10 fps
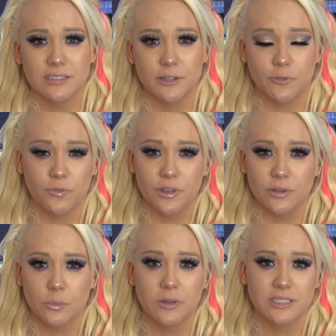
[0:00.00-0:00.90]
to
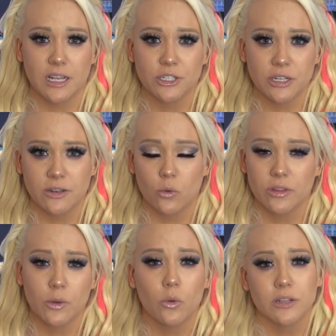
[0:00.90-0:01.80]
feel possession
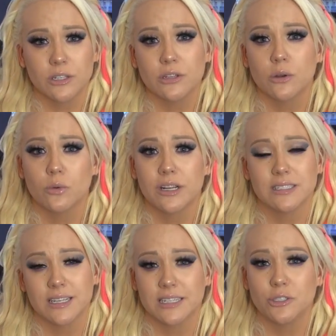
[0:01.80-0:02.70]
or they want to know what
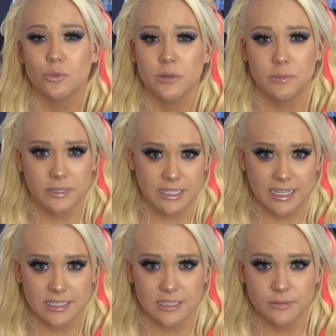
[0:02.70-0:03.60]
it's like to be
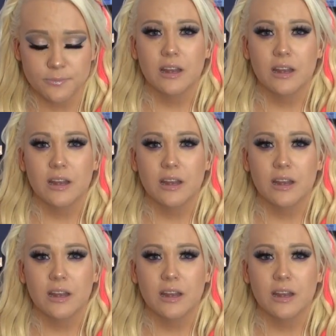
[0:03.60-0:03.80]
possessed.